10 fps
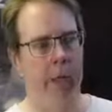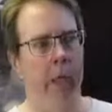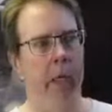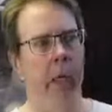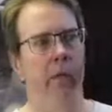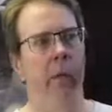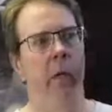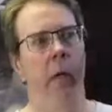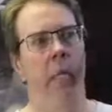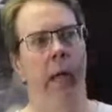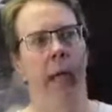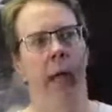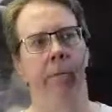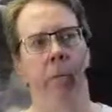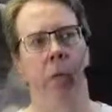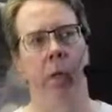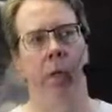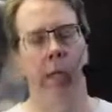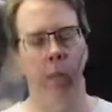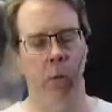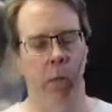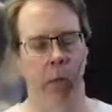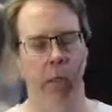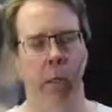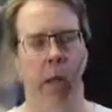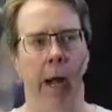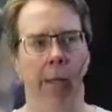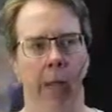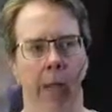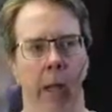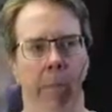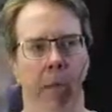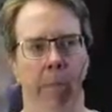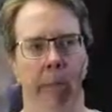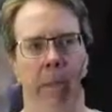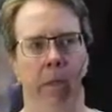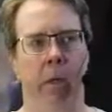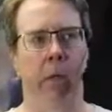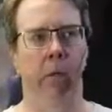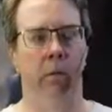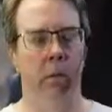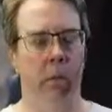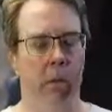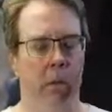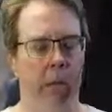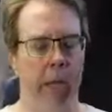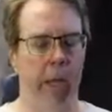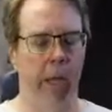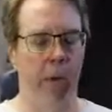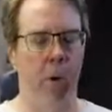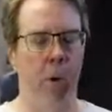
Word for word: sticky enough. But I have one, each one of these on either side of my bandsaw, and they